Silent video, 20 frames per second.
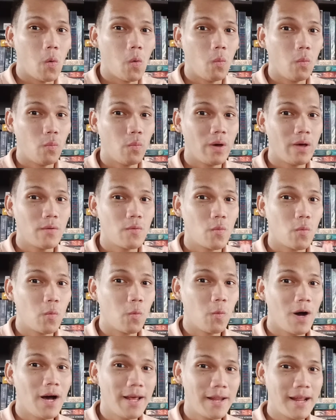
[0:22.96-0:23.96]
with
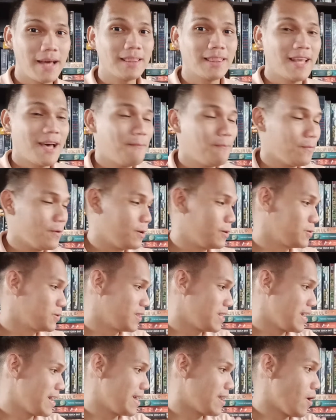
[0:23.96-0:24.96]
one attempt
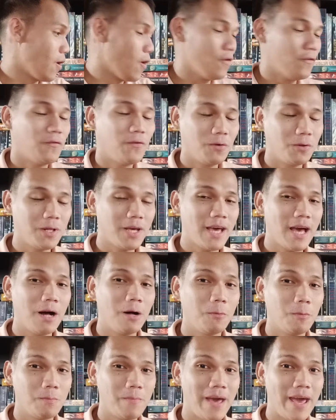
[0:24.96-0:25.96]
only and hopefully I
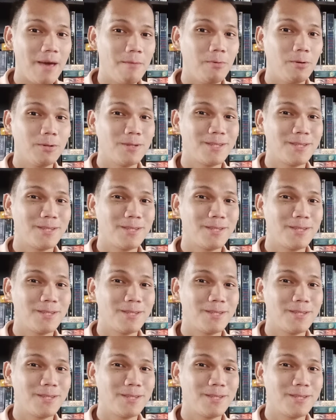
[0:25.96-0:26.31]
will be able